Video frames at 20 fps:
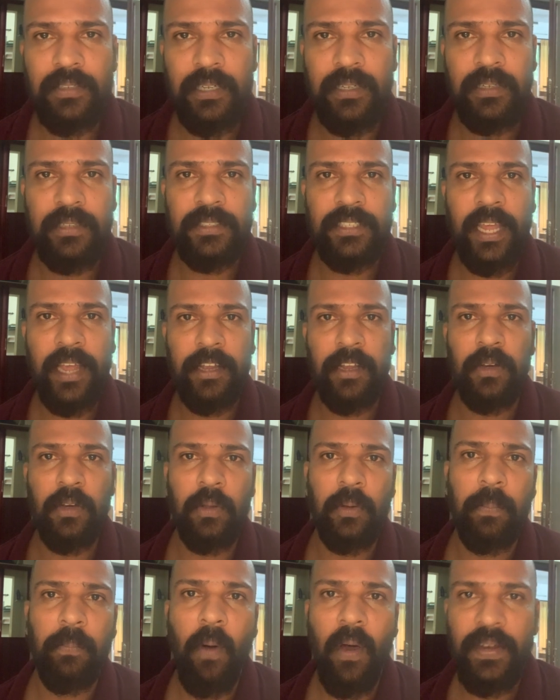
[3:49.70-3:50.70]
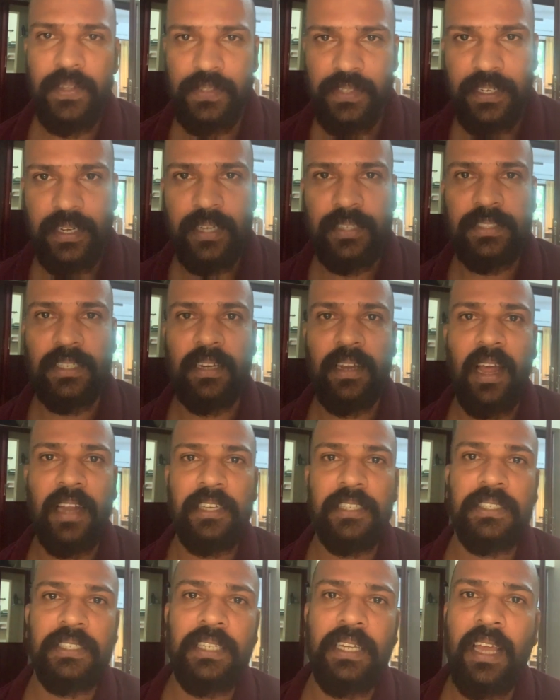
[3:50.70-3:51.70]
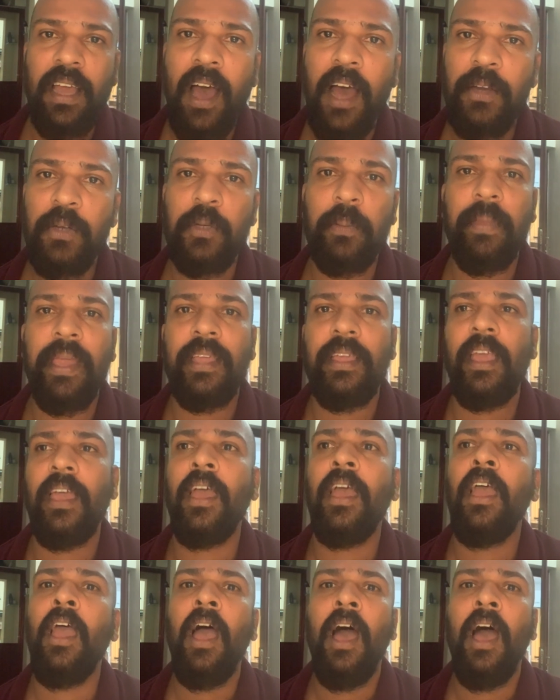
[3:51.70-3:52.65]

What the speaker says: taken to police station, and she had to make a